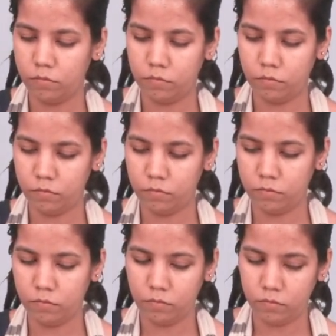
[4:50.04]

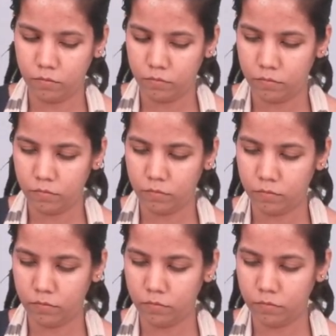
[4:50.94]

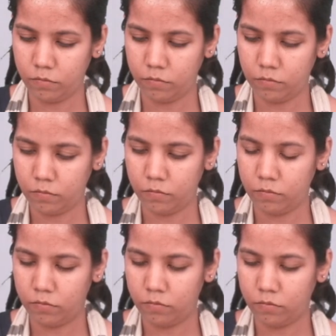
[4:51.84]

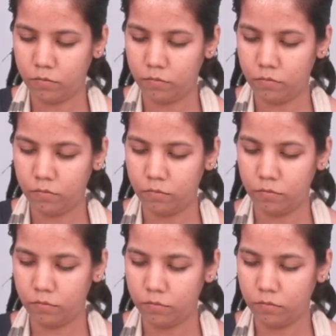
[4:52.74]

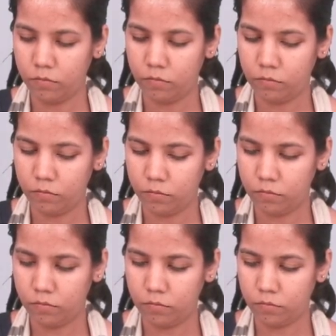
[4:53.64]

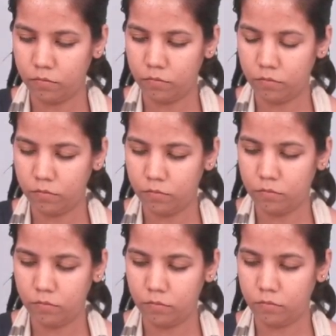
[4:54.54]

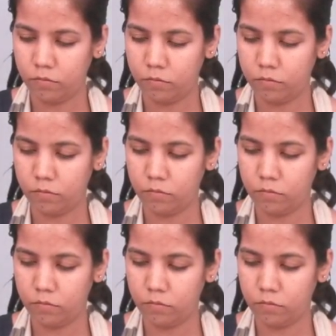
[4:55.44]
Nothing is said.